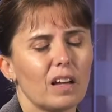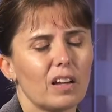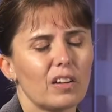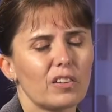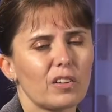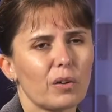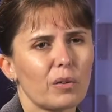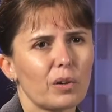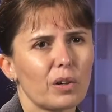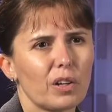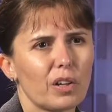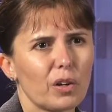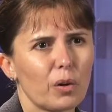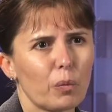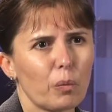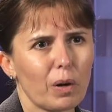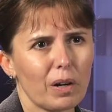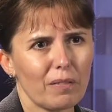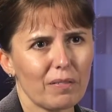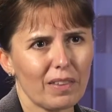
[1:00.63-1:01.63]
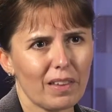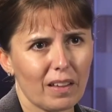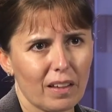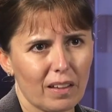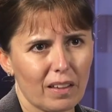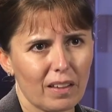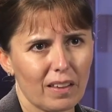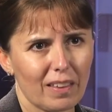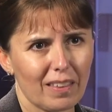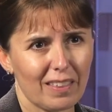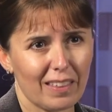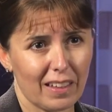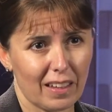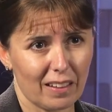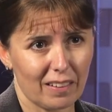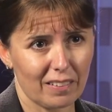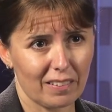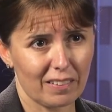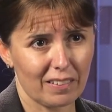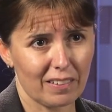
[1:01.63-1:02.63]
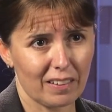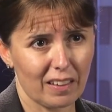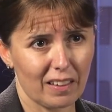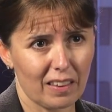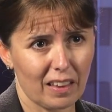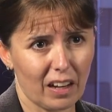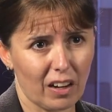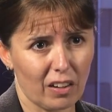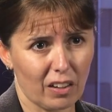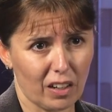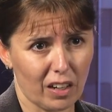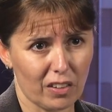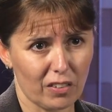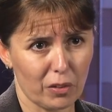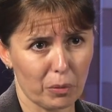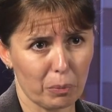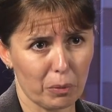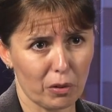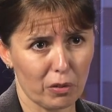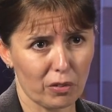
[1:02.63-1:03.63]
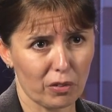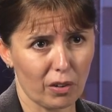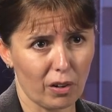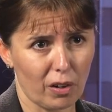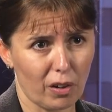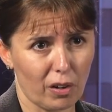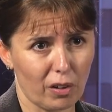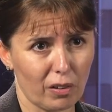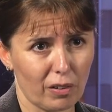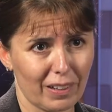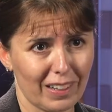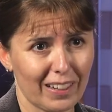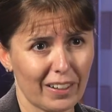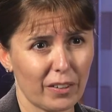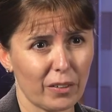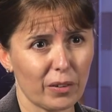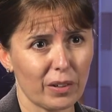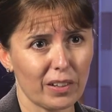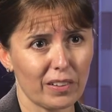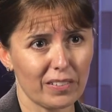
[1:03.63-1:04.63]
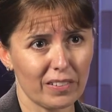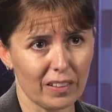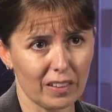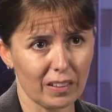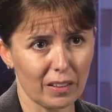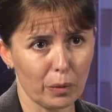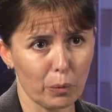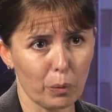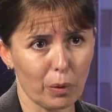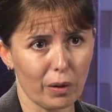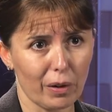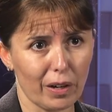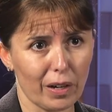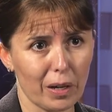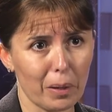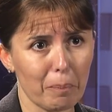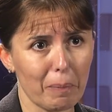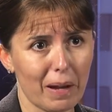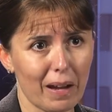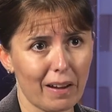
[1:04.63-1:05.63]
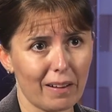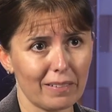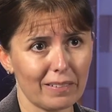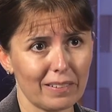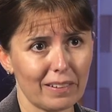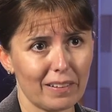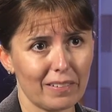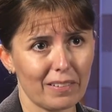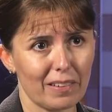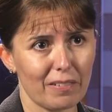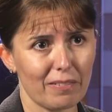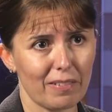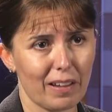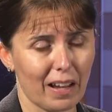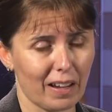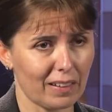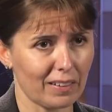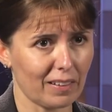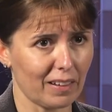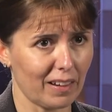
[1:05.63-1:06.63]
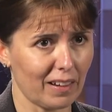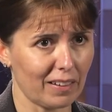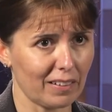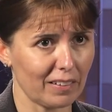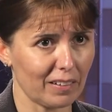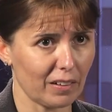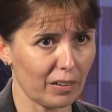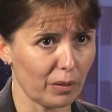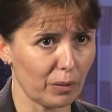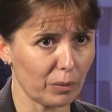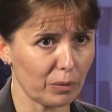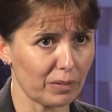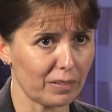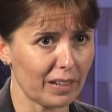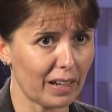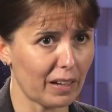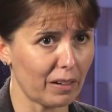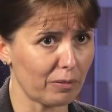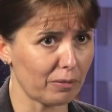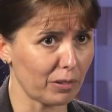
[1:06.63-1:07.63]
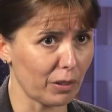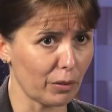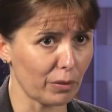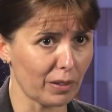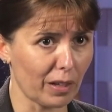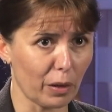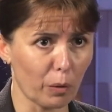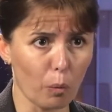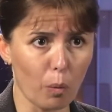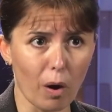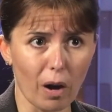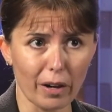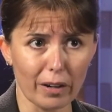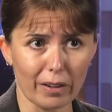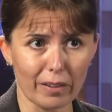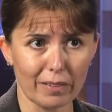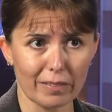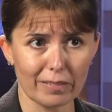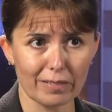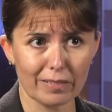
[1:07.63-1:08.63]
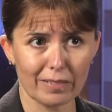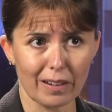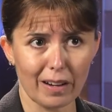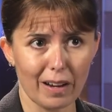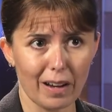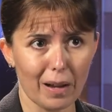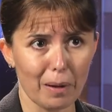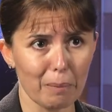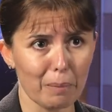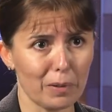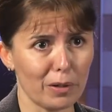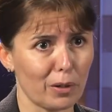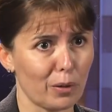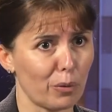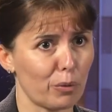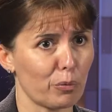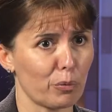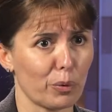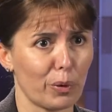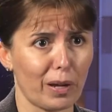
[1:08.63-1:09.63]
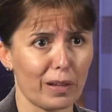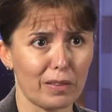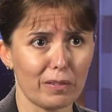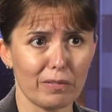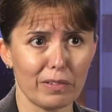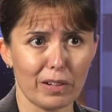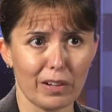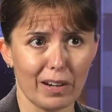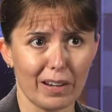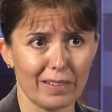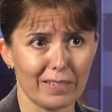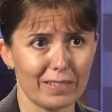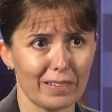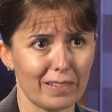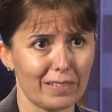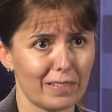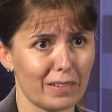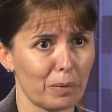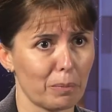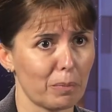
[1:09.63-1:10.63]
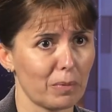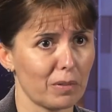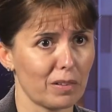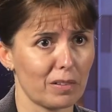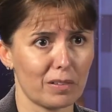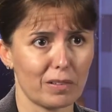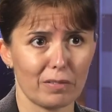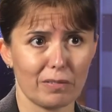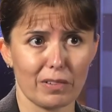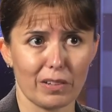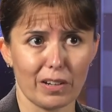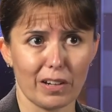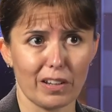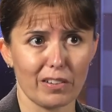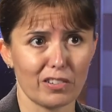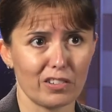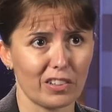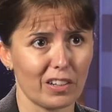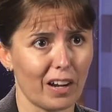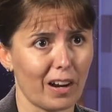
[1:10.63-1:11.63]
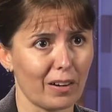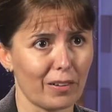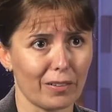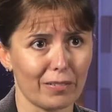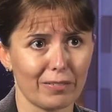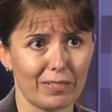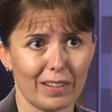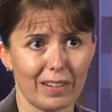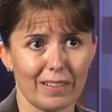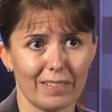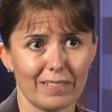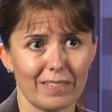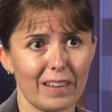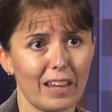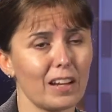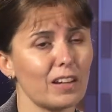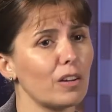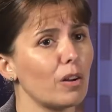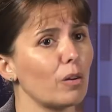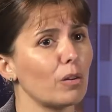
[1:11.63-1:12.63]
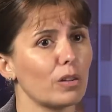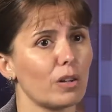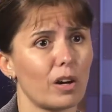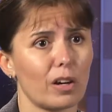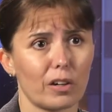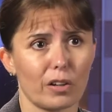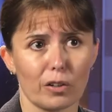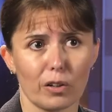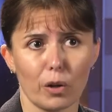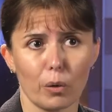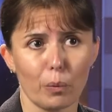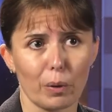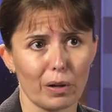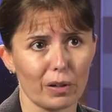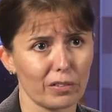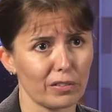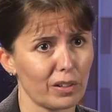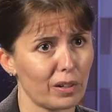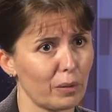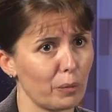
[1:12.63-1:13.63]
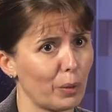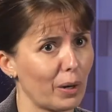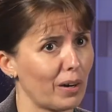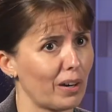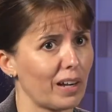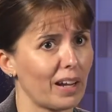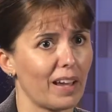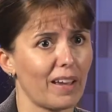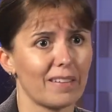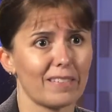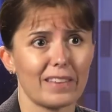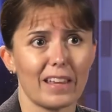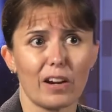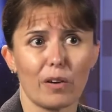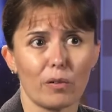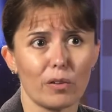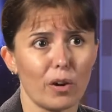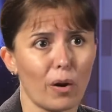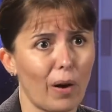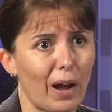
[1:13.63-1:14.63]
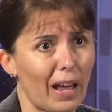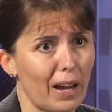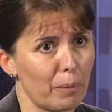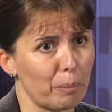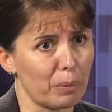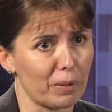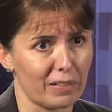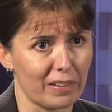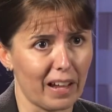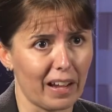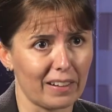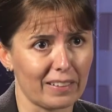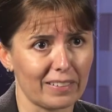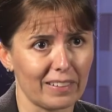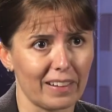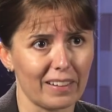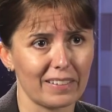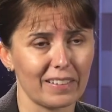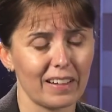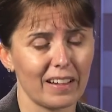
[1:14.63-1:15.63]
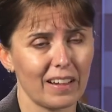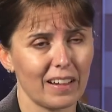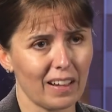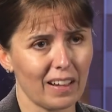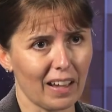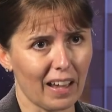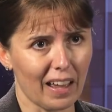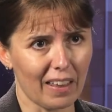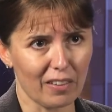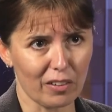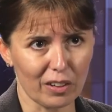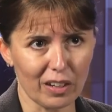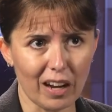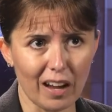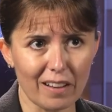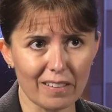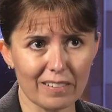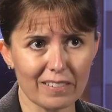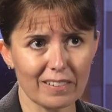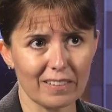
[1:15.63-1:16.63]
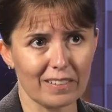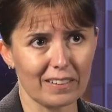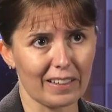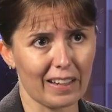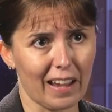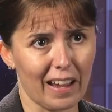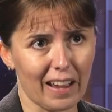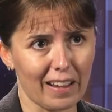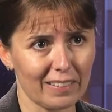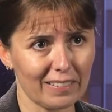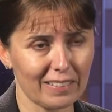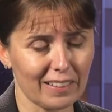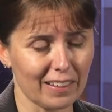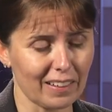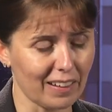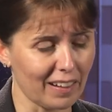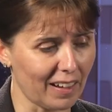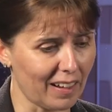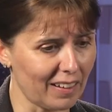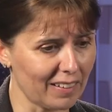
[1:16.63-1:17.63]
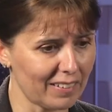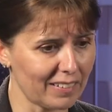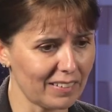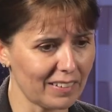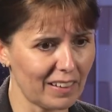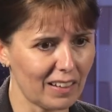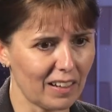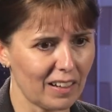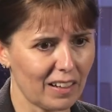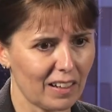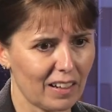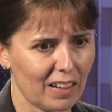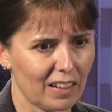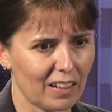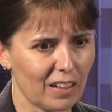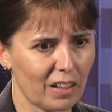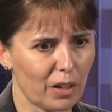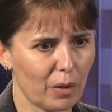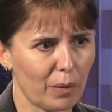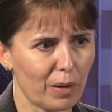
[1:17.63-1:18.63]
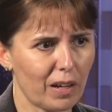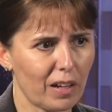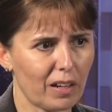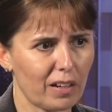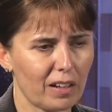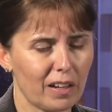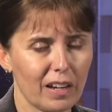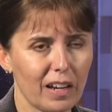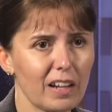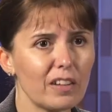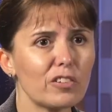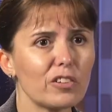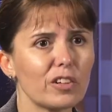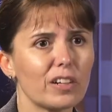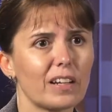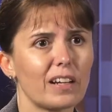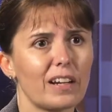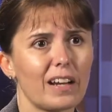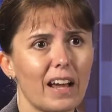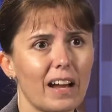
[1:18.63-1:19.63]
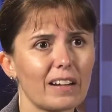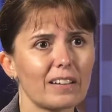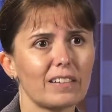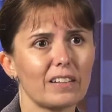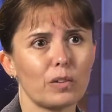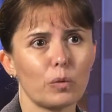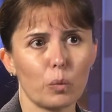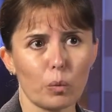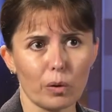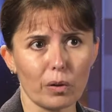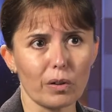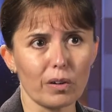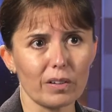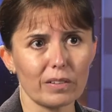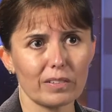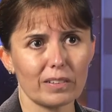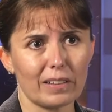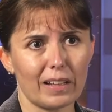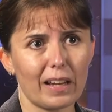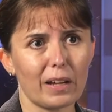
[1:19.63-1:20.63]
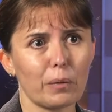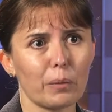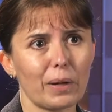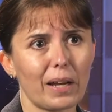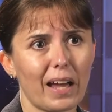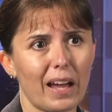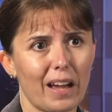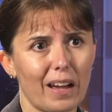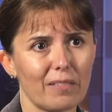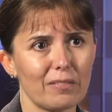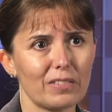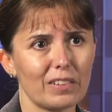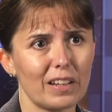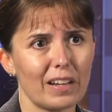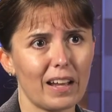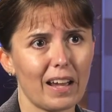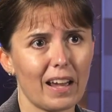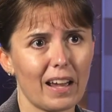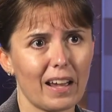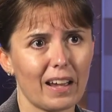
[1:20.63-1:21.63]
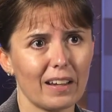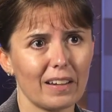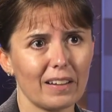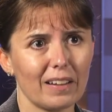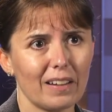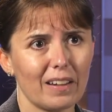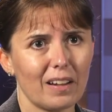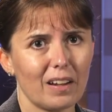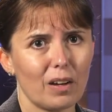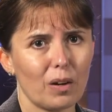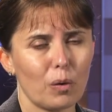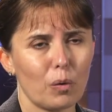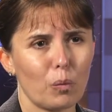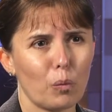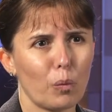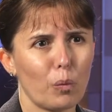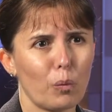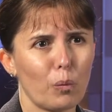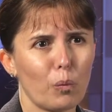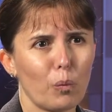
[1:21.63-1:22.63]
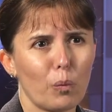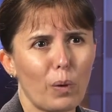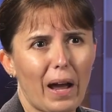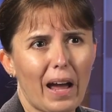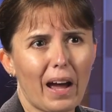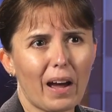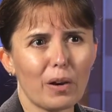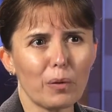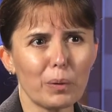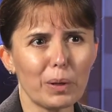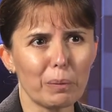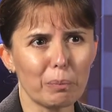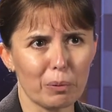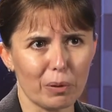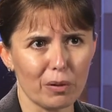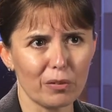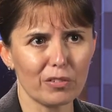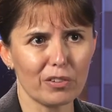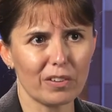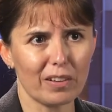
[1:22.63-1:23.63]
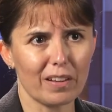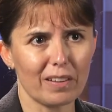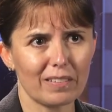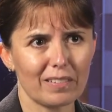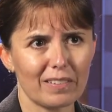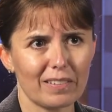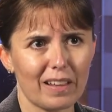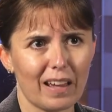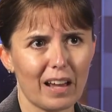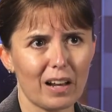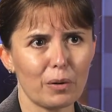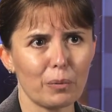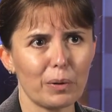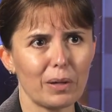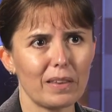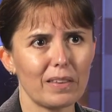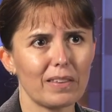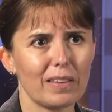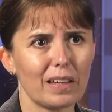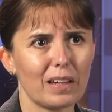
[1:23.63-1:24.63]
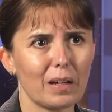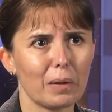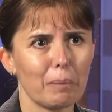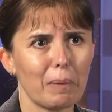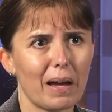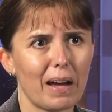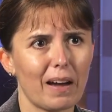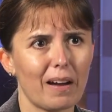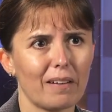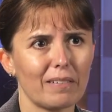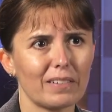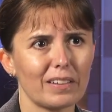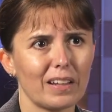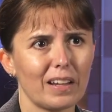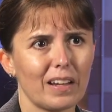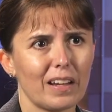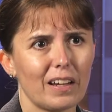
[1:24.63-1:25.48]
So, one of the things that our customers are increasingly worried about is the fact that, data flows like water, throughout the various systems into various geographies. They no longer know where it is. They don't know how to protect it. And they're constantly asking us, in an interconnected world like we have today, how do we approach this? How do we think about,